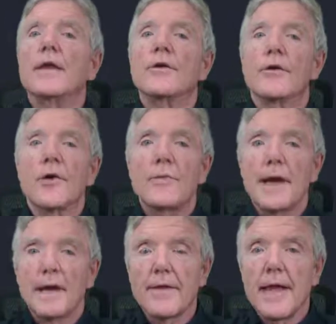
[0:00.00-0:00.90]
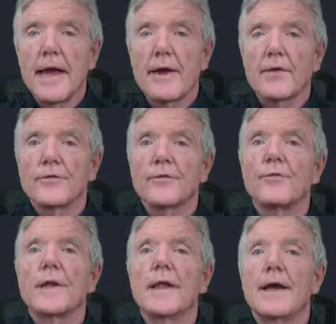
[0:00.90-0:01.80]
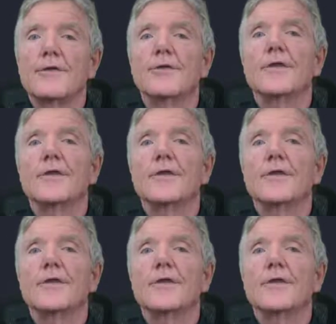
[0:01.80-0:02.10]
you can go back in the house, realize